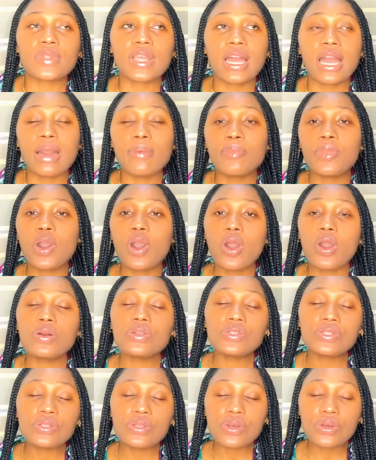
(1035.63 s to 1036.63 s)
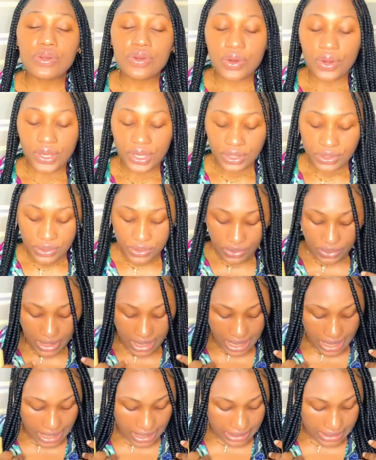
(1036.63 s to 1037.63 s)
I'm also going to
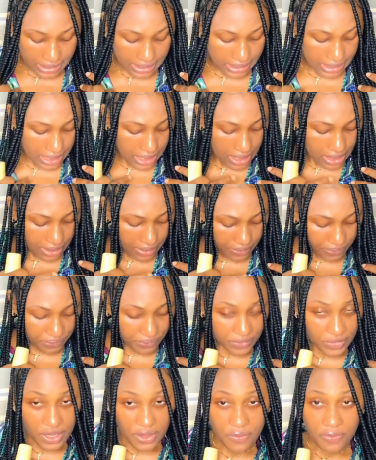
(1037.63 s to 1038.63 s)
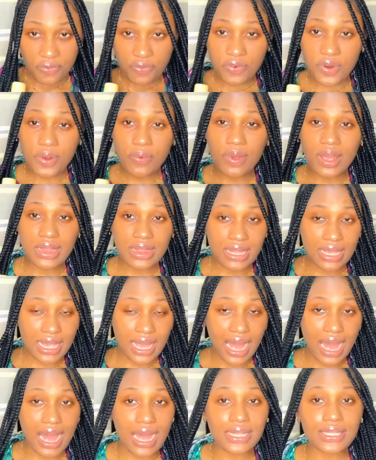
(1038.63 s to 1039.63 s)
answer a frequently
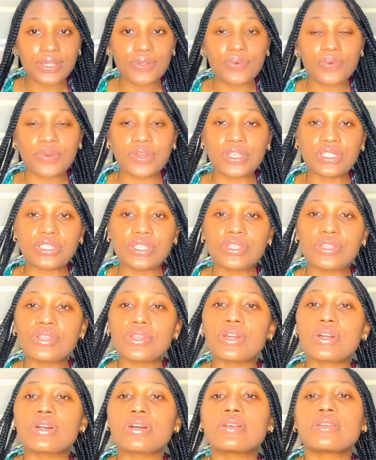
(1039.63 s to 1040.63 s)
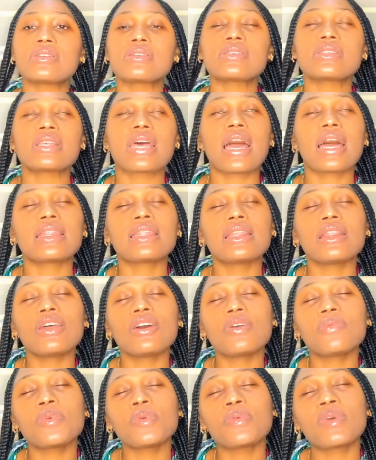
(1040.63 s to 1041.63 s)
asked questions, and a
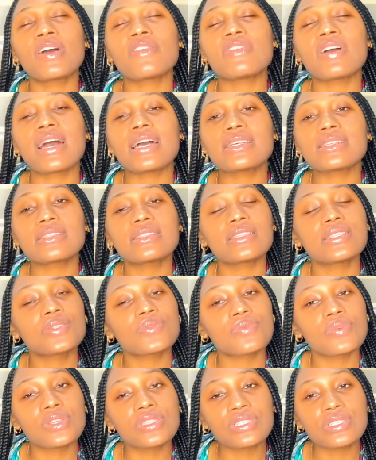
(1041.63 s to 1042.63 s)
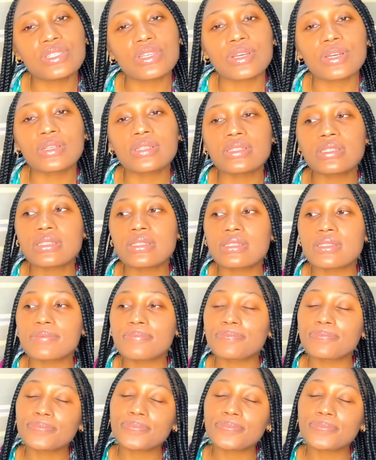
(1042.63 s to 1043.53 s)
lot of people have asked these questions.